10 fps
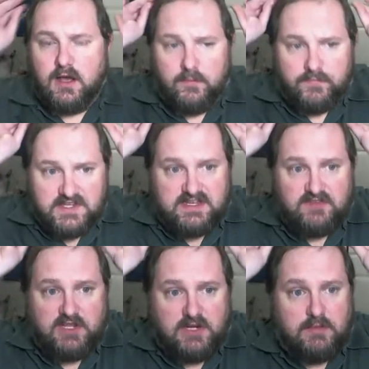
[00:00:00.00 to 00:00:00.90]
is
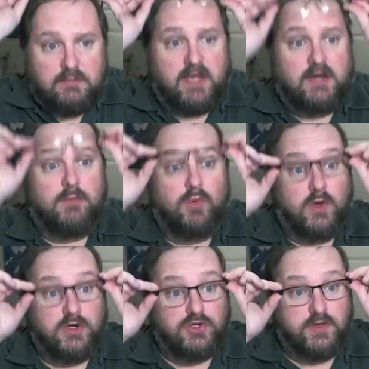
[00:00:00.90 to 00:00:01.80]
definitely going to be my number
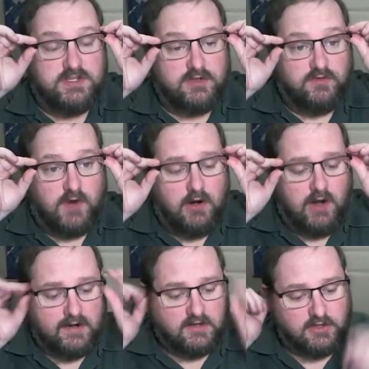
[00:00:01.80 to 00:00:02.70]
one choice so far
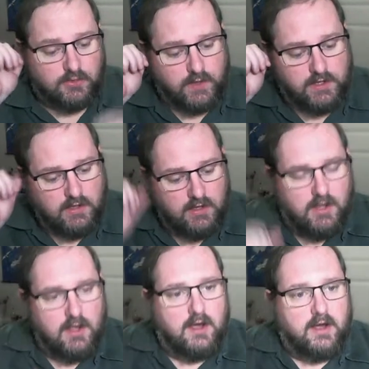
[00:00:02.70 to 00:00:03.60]
out of the three.
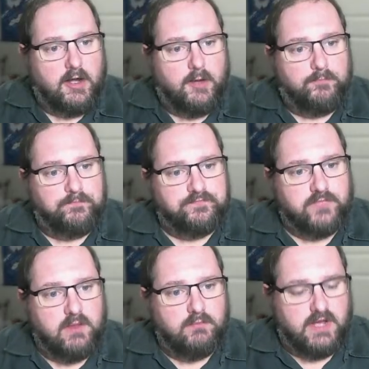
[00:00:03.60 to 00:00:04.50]

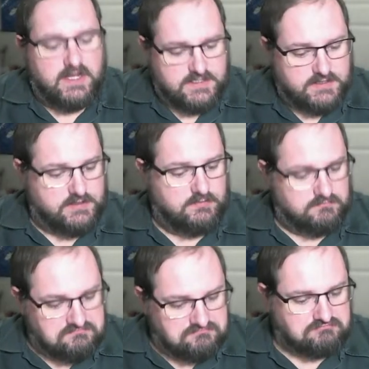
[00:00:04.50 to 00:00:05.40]
But
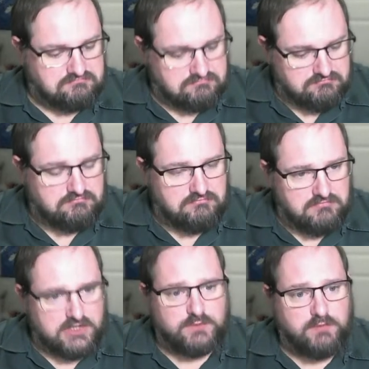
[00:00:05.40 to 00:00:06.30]

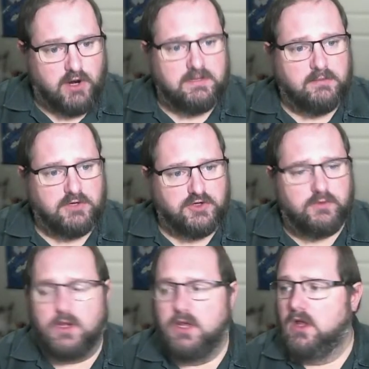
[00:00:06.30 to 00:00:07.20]
this would probably be number two.
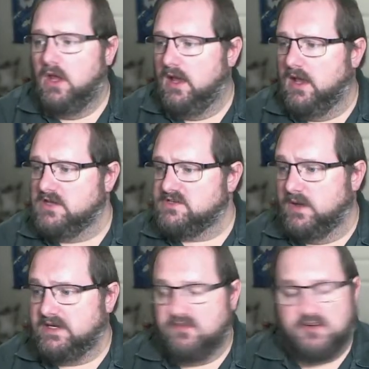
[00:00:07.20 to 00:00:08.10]
So I
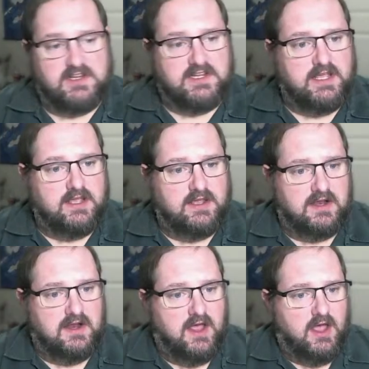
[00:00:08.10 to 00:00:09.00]
definitely
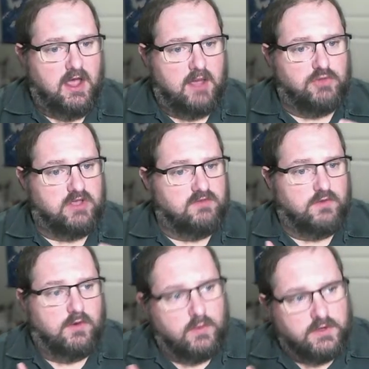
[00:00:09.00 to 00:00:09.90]
am looking
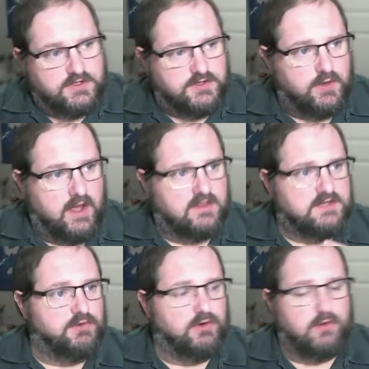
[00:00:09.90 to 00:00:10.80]
forward to how this
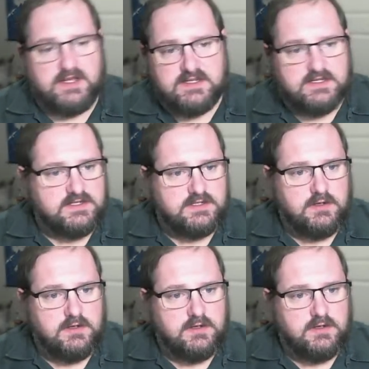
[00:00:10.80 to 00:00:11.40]
progresses.